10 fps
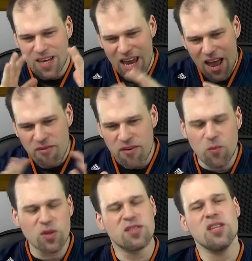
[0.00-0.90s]
everything
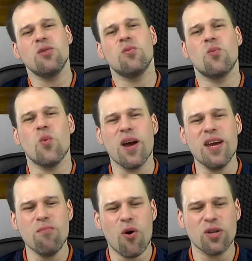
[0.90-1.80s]
was still
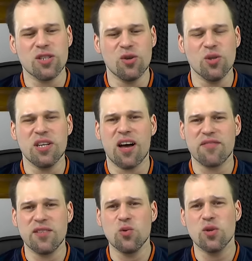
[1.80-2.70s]
way more than good
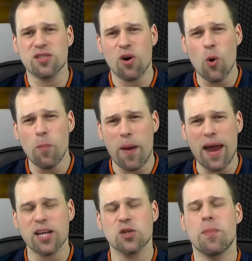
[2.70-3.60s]
enough into a whole
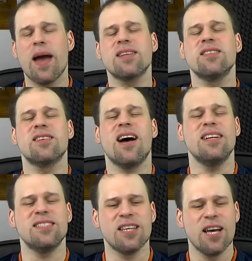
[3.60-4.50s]
package, pack design,
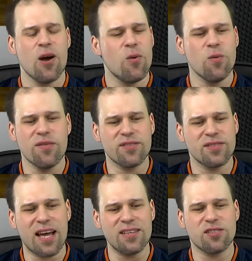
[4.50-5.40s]
and with a
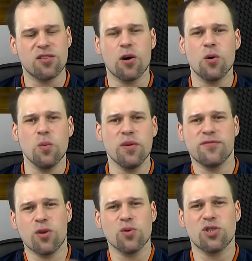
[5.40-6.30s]
dense story,
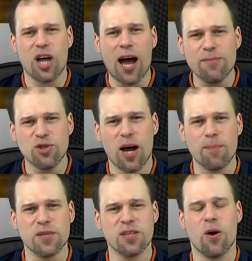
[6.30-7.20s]
with those time
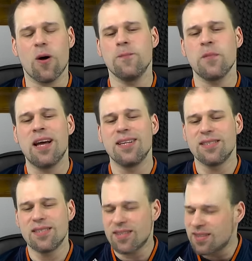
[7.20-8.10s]
jumps and all,
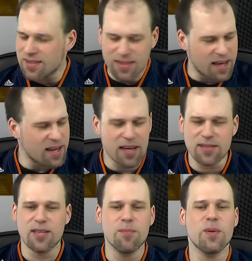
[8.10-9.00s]
that I
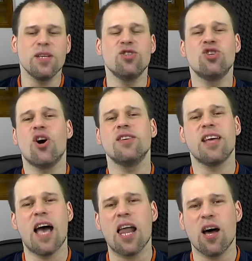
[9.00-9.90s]
simply enjoyed
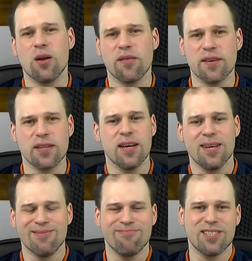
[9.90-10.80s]
the hell out of it.
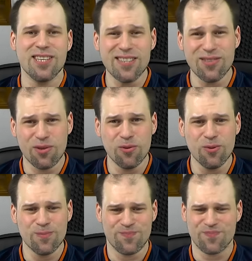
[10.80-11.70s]
Season 2,